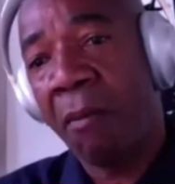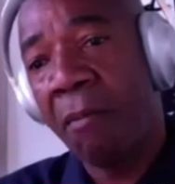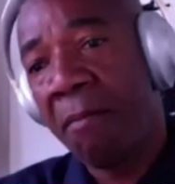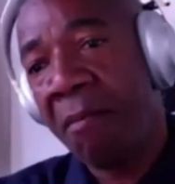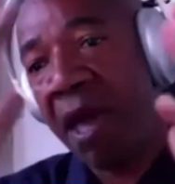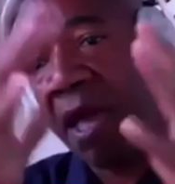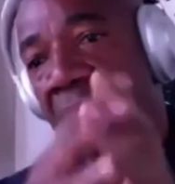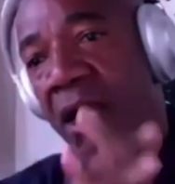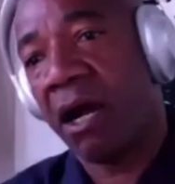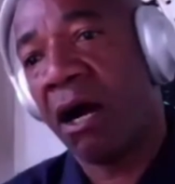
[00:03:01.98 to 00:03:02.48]

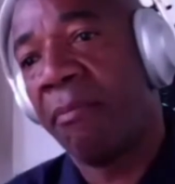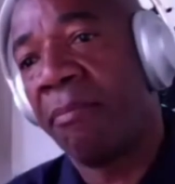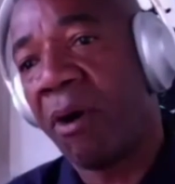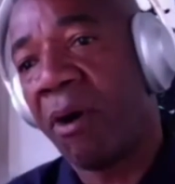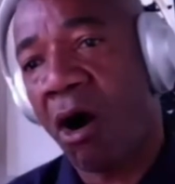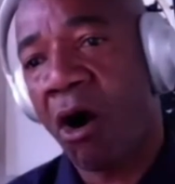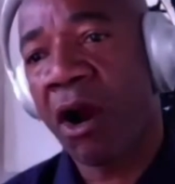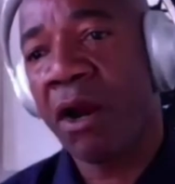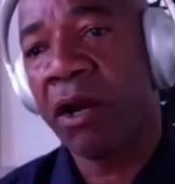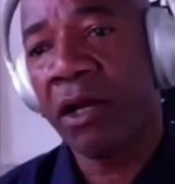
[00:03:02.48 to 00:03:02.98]
make a
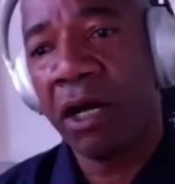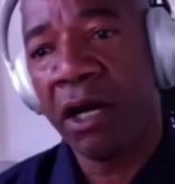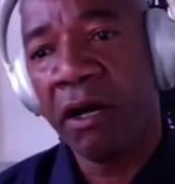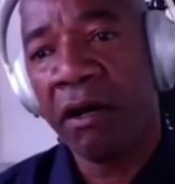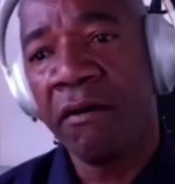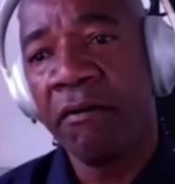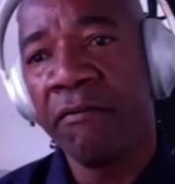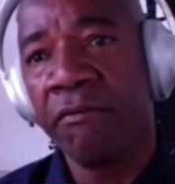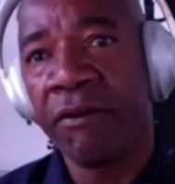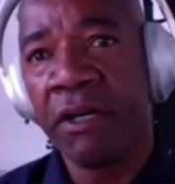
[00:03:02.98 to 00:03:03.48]
part
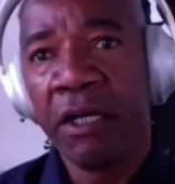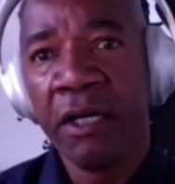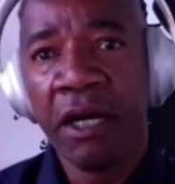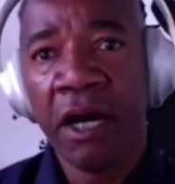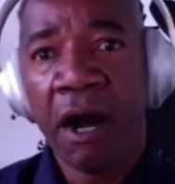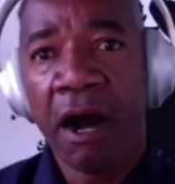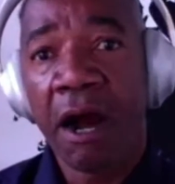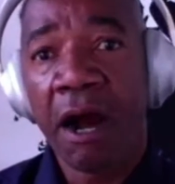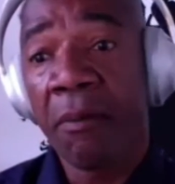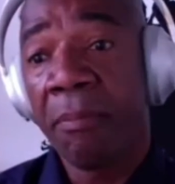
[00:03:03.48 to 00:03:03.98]
of
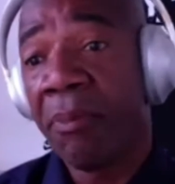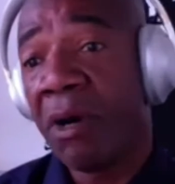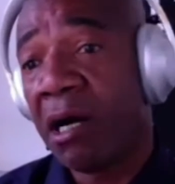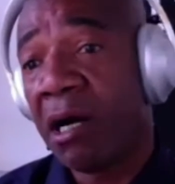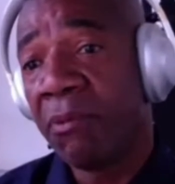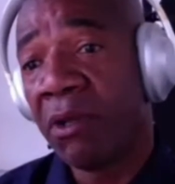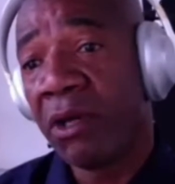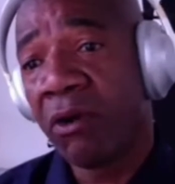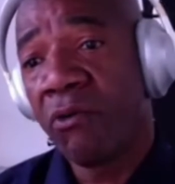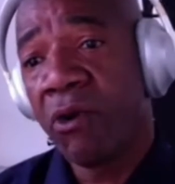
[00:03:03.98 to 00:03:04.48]
our
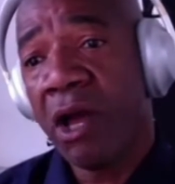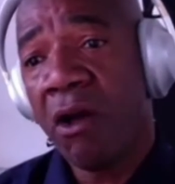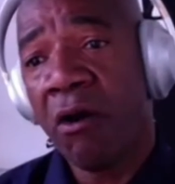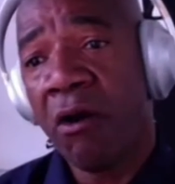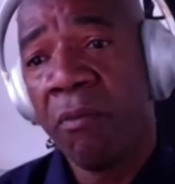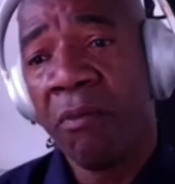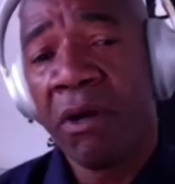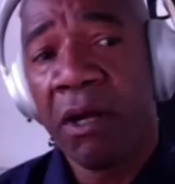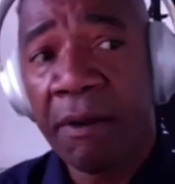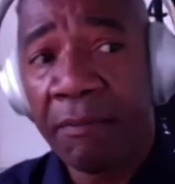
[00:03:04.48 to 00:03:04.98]
public realm.
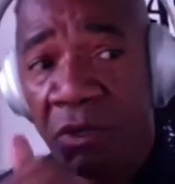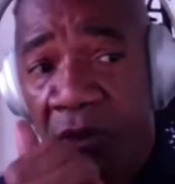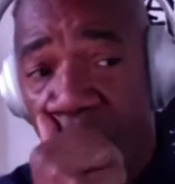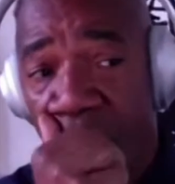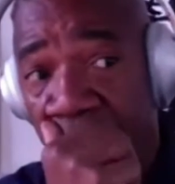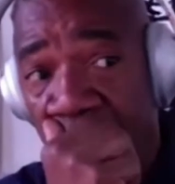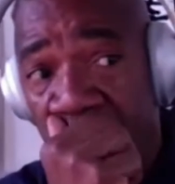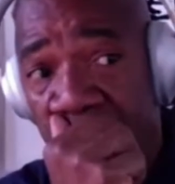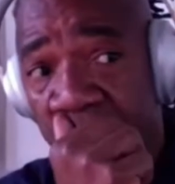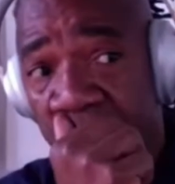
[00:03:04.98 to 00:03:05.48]

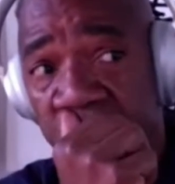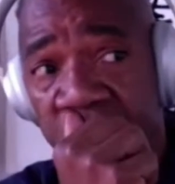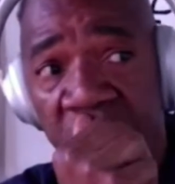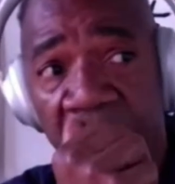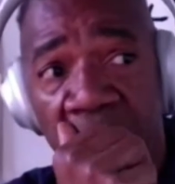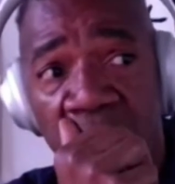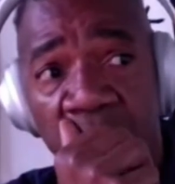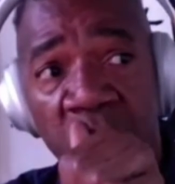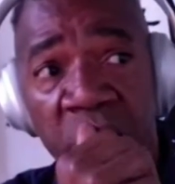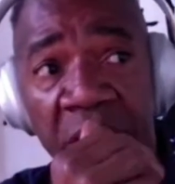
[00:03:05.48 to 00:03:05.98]
20 years
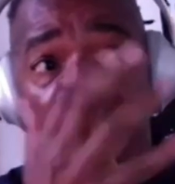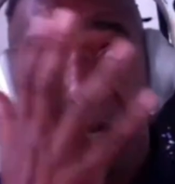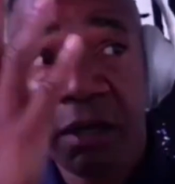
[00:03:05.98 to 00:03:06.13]
ago, we did a